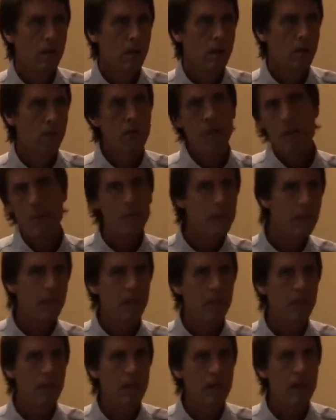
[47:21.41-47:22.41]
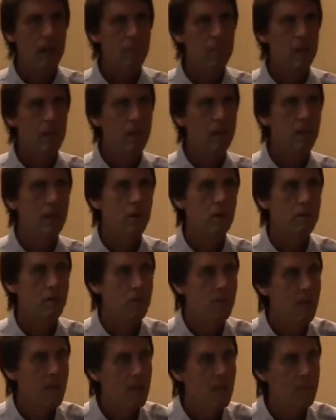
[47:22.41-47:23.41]
You're not making that up, and they're
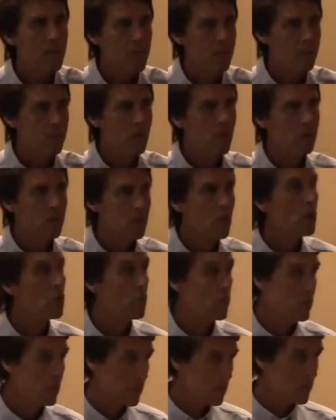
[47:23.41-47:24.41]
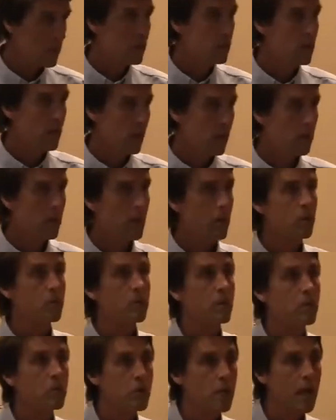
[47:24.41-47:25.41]
developing salt-resistant taro.
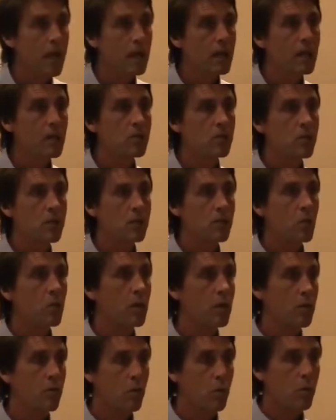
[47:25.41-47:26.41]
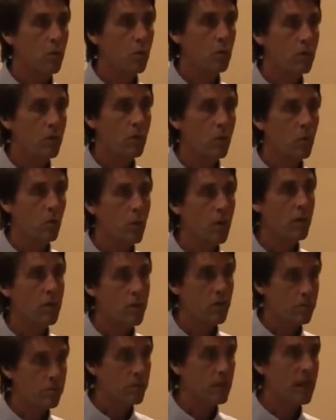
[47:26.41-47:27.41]
The challenge is whether, whether
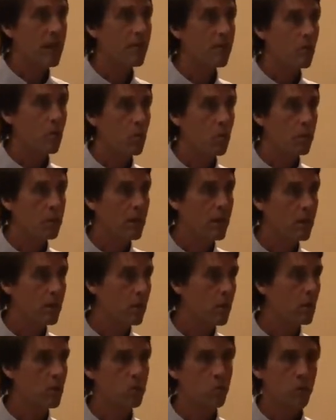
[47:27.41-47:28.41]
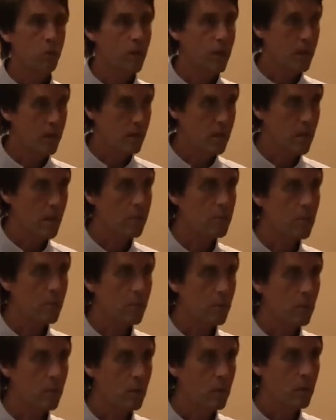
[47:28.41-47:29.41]
the flavor will be culturally
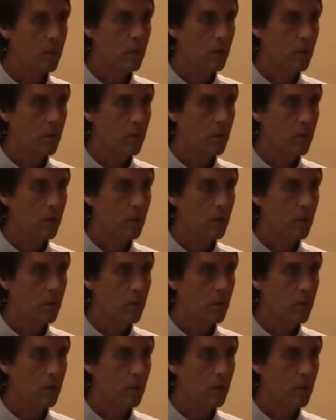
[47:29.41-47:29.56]
acceptable.